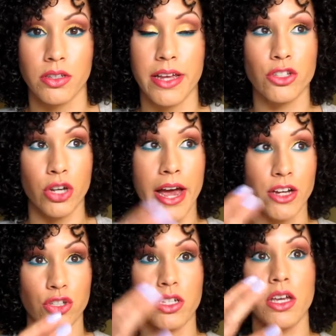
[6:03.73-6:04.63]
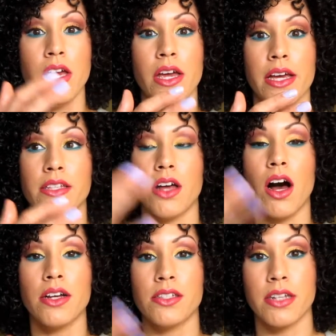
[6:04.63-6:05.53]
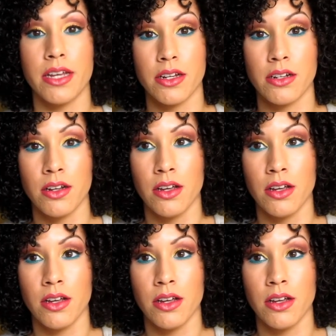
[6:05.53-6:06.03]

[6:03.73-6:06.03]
that actually is oxidized.